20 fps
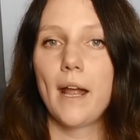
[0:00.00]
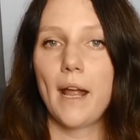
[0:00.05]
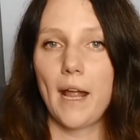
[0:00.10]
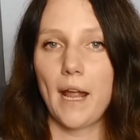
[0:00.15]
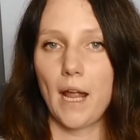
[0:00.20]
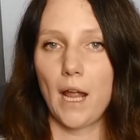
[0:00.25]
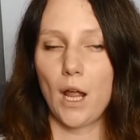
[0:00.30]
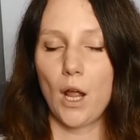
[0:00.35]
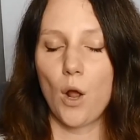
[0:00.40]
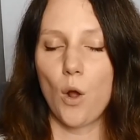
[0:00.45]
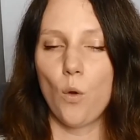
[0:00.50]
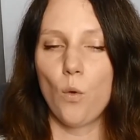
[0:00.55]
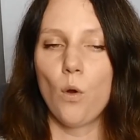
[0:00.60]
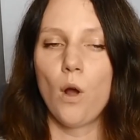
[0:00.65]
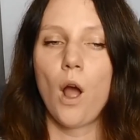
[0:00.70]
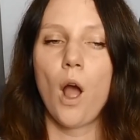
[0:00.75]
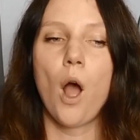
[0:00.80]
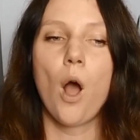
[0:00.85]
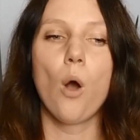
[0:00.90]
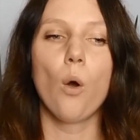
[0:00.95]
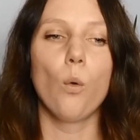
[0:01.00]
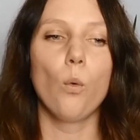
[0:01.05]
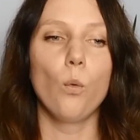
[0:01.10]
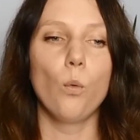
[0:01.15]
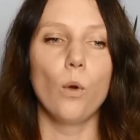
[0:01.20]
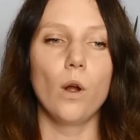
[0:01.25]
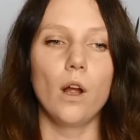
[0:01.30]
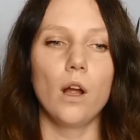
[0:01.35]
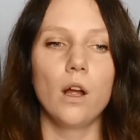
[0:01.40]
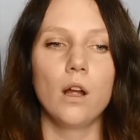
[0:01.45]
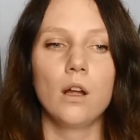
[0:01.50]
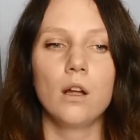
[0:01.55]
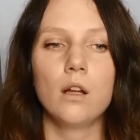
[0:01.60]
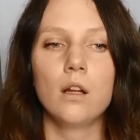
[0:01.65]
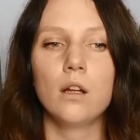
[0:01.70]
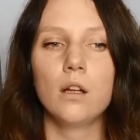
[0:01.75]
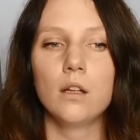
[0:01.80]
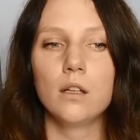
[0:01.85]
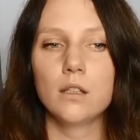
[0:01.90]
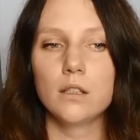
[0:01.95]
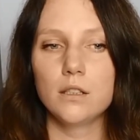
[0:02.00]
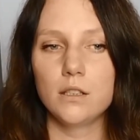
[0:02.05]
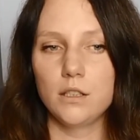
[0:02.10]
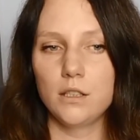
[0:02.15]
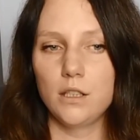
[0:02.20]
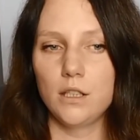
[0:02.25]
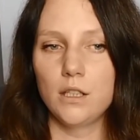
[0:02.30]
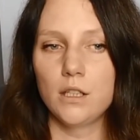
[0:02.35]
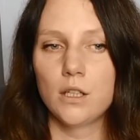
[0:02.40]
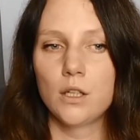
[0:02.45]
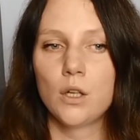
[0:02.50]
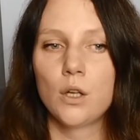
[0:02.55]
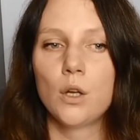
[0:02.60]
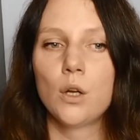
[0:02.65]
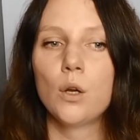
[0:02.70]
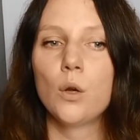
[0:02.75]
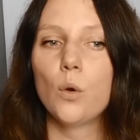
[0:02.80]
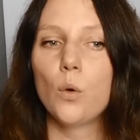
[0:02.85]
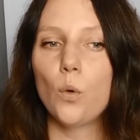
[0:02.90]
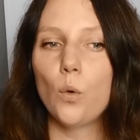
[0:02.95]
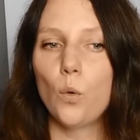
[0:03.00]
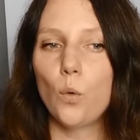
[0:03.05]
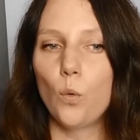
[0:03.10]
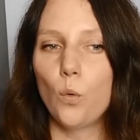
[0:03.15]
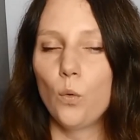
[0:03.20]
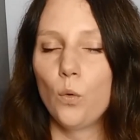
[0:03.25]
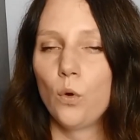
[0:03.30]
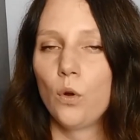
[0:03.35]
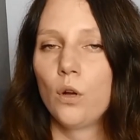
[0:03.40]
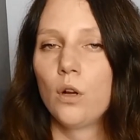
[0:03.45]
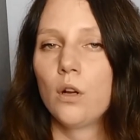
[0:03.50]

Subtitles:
L, W, N, U,